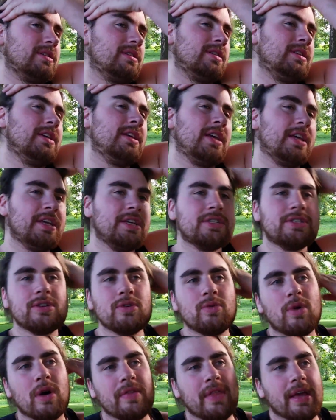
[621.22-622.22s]
he's
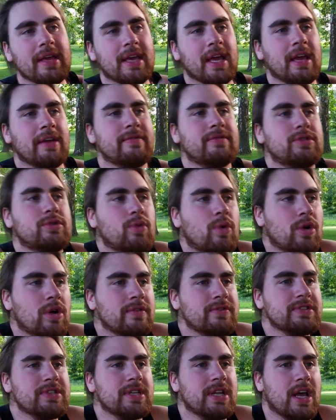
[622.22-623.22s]
the one that gave
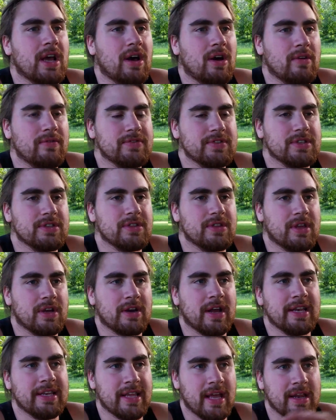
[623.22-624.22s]
dwarfs and elves
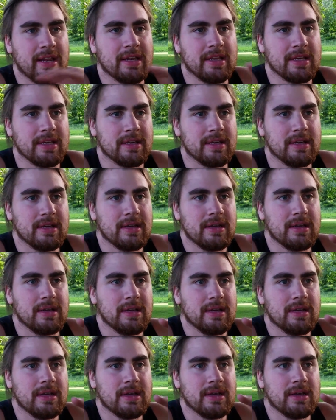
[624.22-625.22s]
their identity.
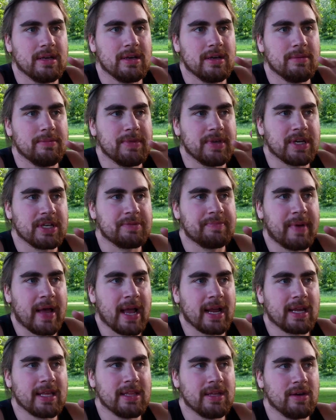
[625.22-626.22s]
Because
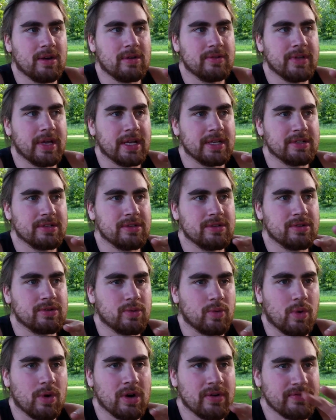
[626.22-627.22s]
back in the old days,
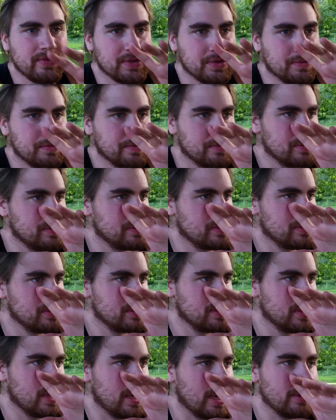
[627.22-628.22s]
dwarfs,
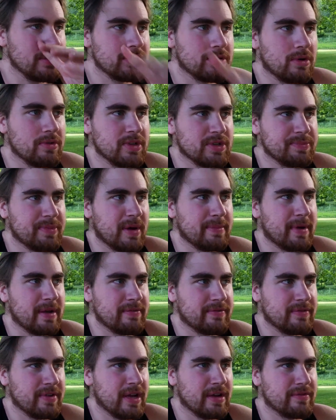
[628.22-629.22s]
and I was told this by my
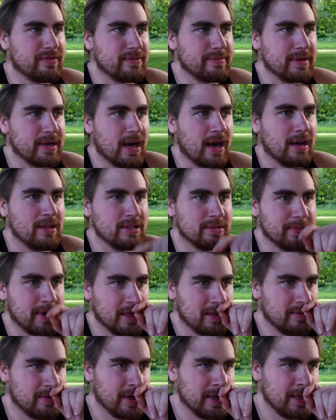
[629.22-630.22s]
friend from college, by
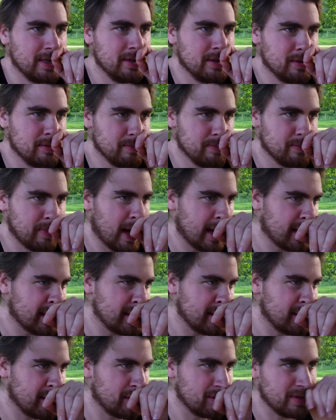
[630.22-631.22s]
the way, back
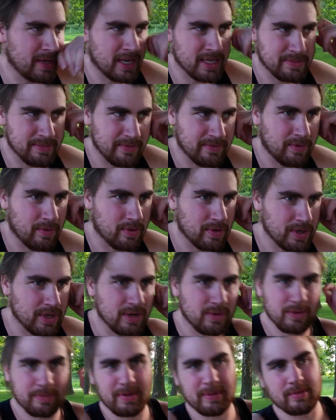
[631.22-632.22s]
in the old days, before, you
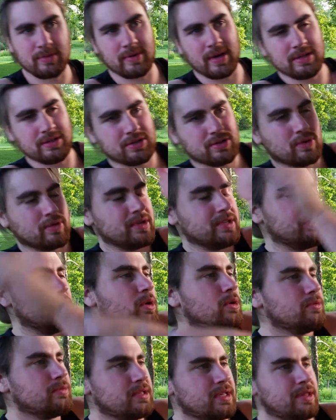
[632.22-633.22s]
know, when people were writing stories, no
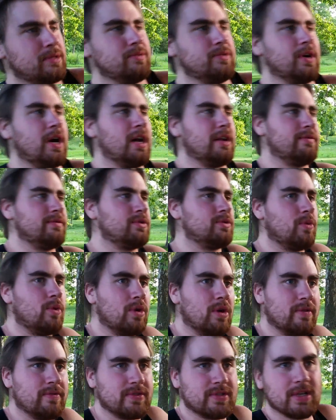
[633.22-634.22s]
one really thought of
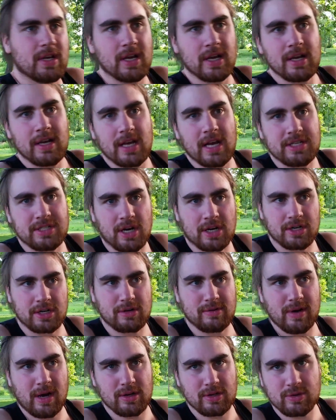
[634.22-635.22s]
dwarfs as
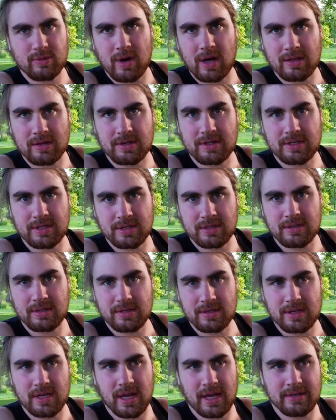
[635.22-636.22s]
underground dwellers
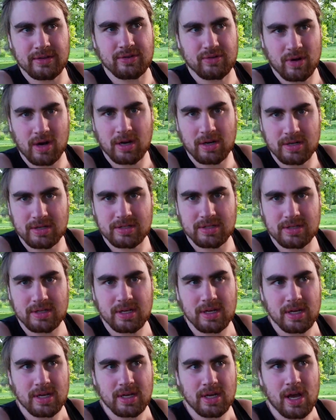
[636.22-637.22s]
and drunks.
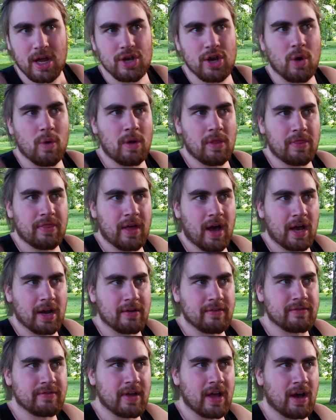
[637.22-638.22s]
No one thought
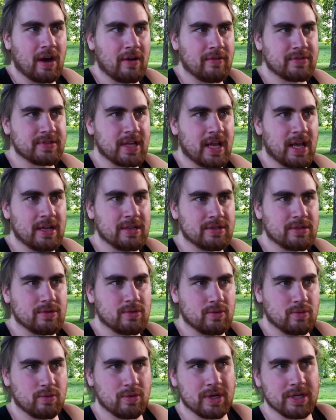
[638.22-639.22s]
of elves as
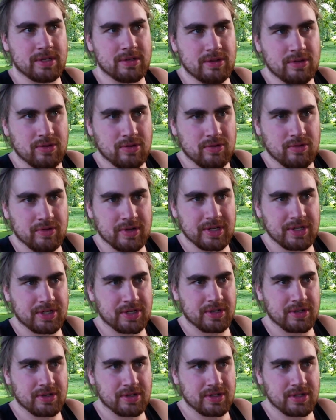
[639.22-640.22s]
wood
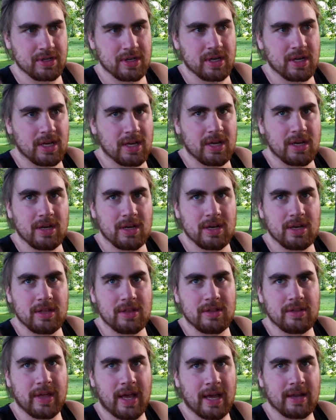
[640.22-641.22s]
creatures
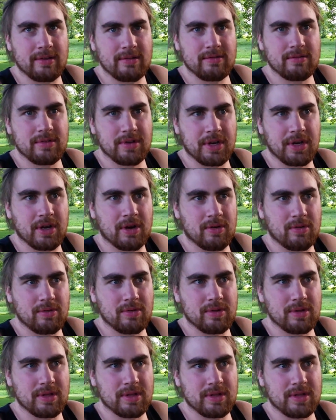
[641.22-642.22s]
that, you know,
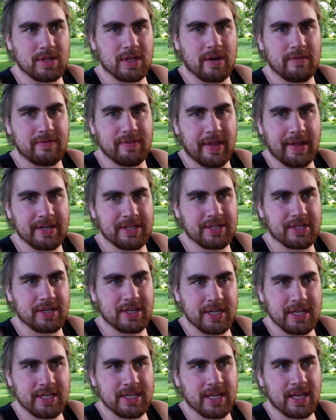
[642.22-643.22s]
love nature.
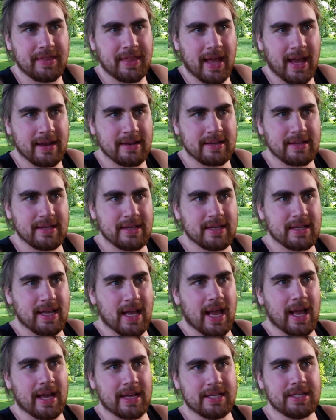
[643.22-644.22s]
He did that.
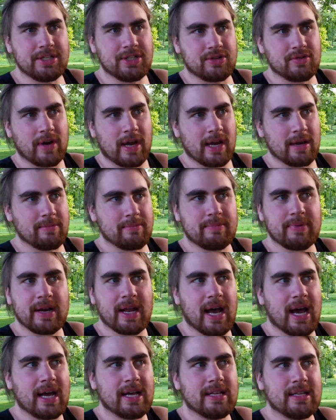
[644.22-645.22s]
He's great,
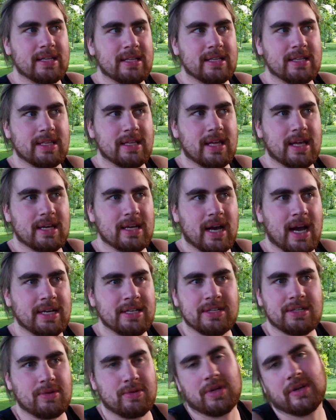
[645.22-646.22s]
but I
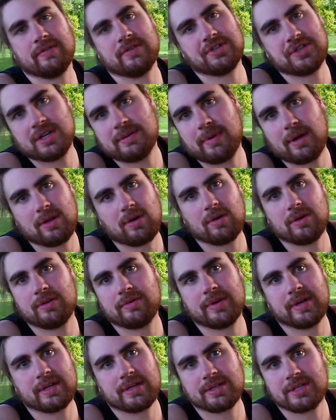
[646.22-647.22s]
just don't give a shit about Lord of the
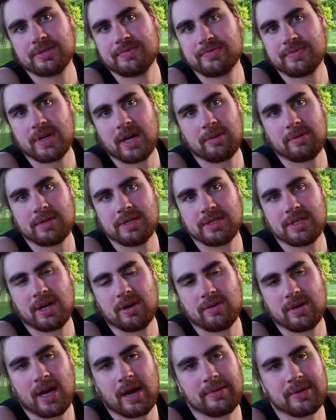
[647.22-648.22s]
Rings. I really
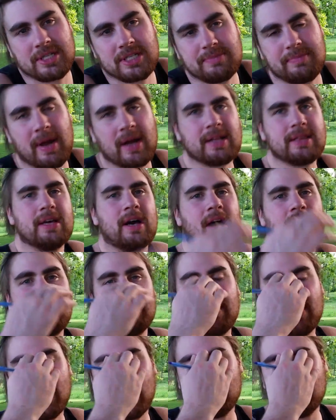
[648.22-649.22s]
don't. I respect the
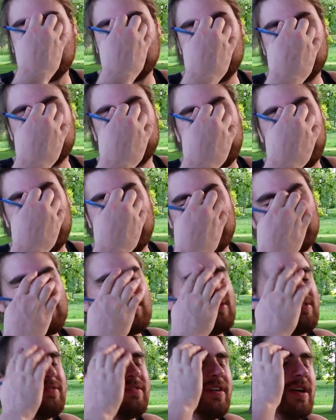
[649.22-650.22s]
man who created it
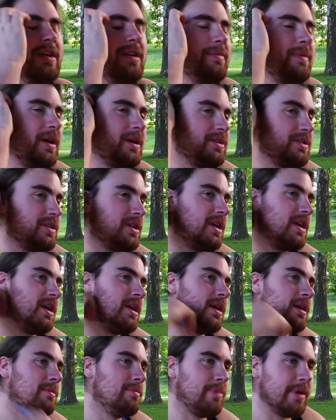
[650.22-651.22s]
very much,
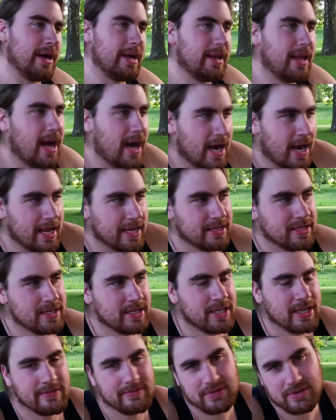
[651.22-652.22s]
but I
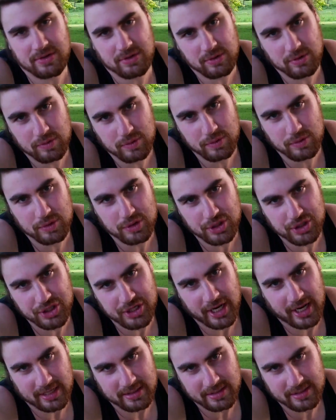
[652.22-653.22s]
could give two
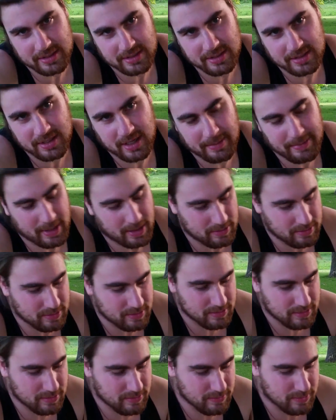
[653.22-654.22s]
shits about
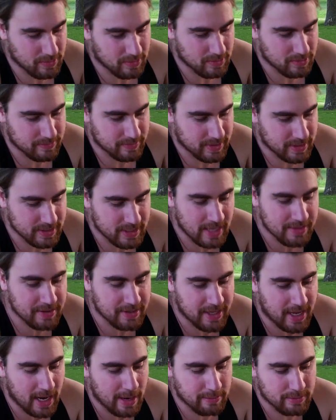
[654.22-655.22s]
Lord of the Rings. And the
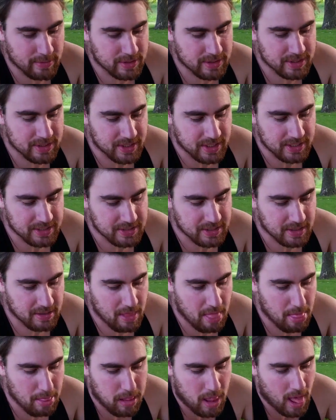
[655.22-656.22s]
game looks
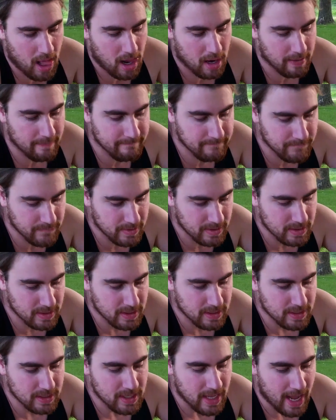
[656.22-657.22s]
decent. Bleh.
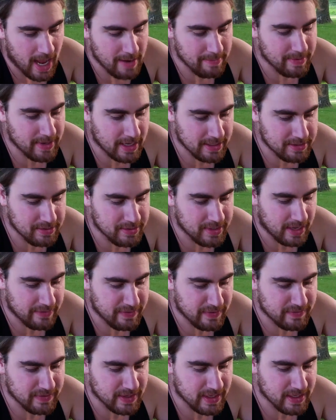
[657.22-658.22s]
NBA
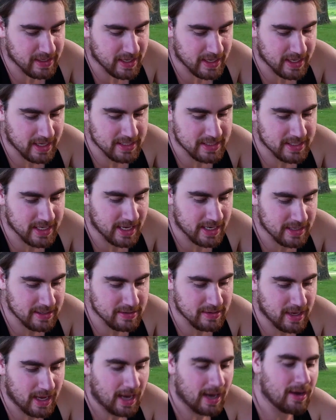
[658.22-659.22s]
2K15, like I said,
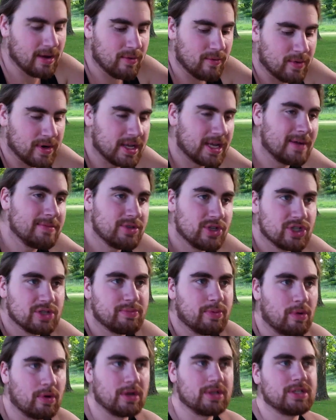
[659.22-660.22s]
when it comes to
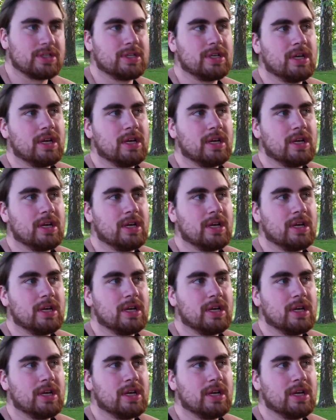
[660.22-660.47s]
sports,